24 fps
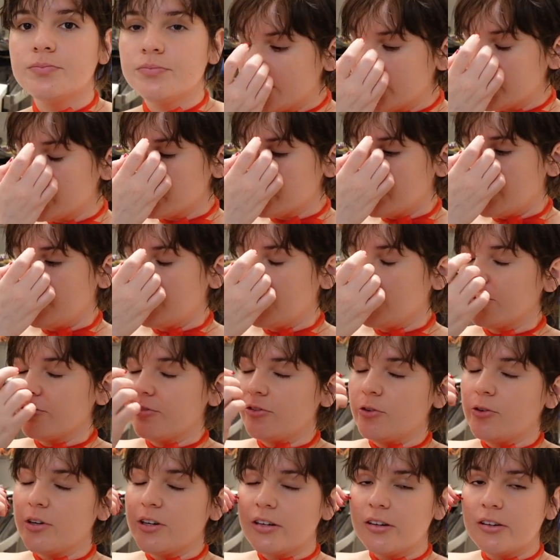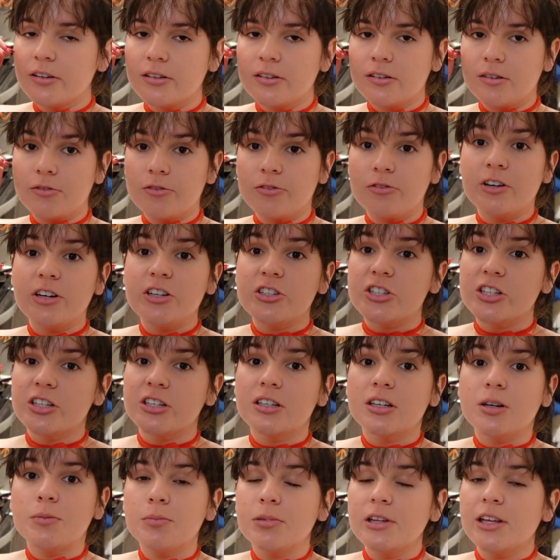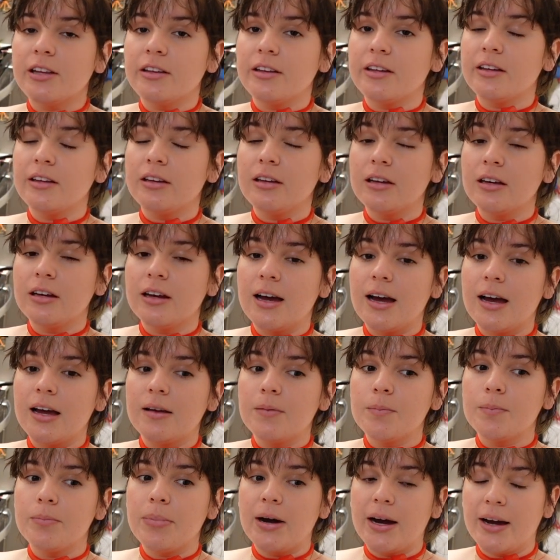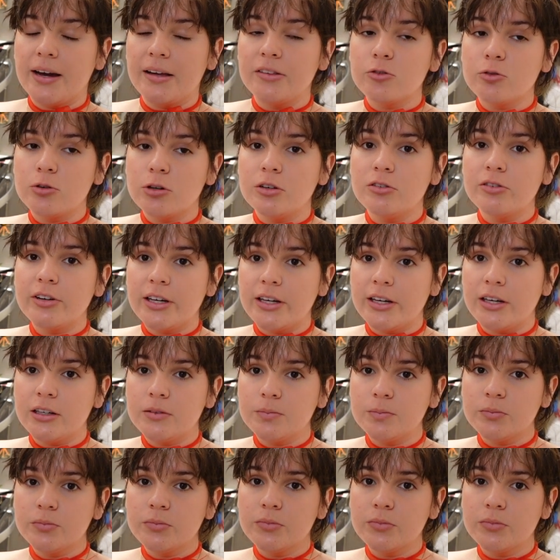big dream of doing this and finishing it completely by 12 a.m.